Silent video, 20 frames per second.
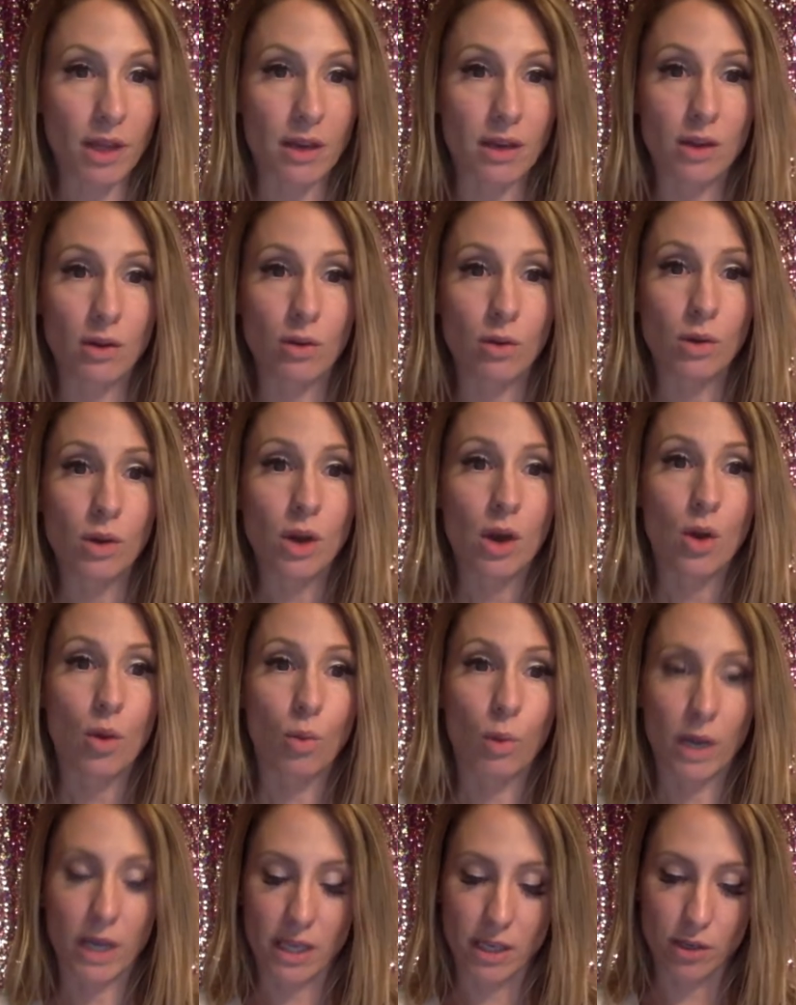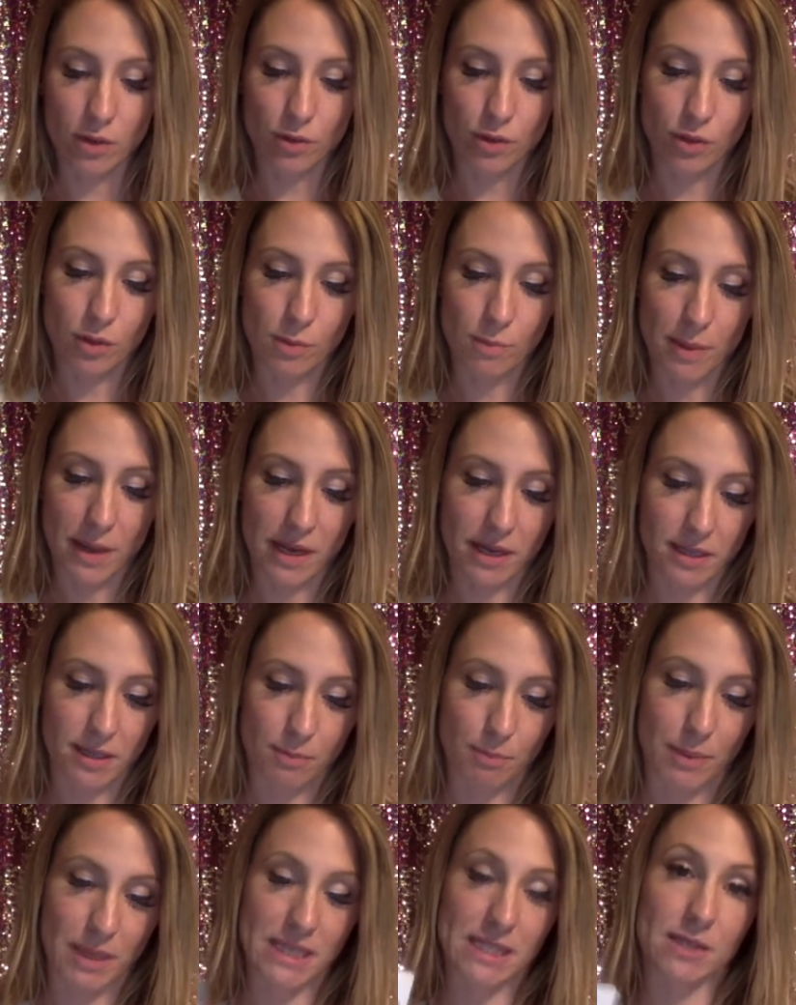Now, what can you do to
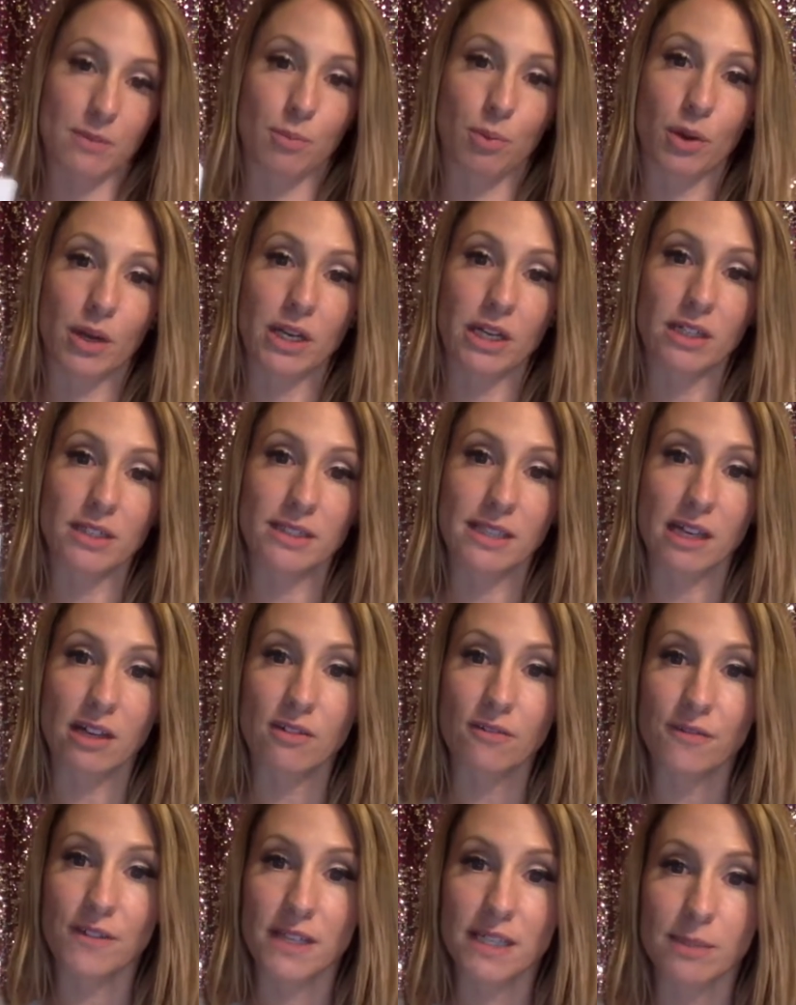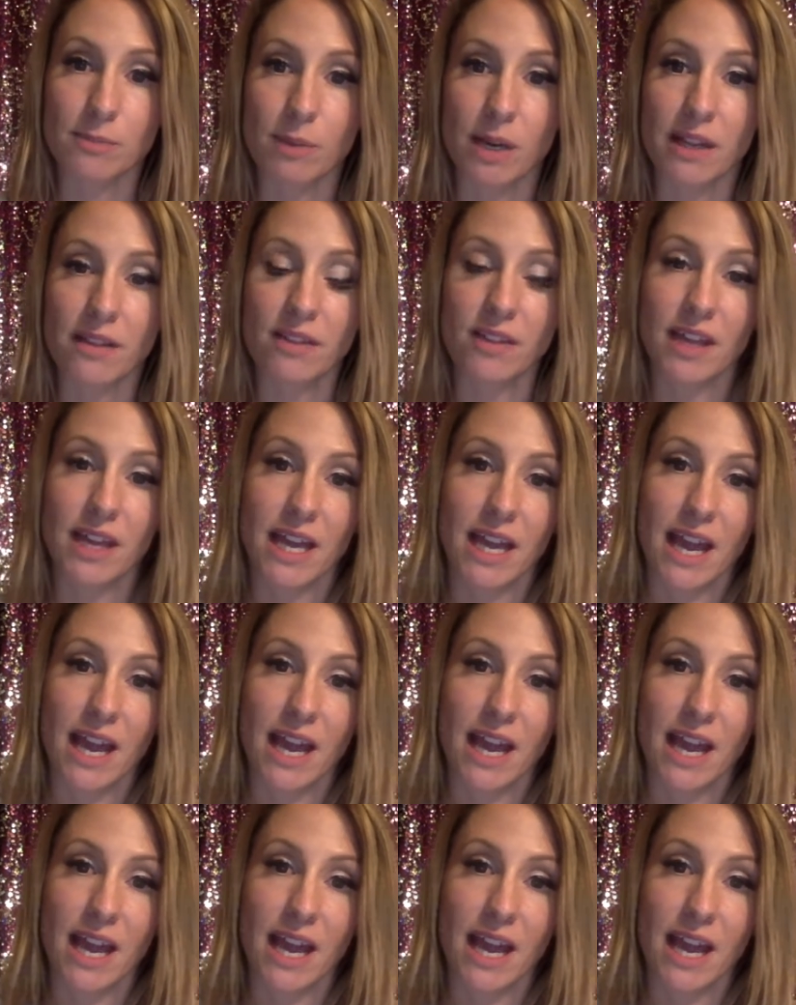best, support yourself this month?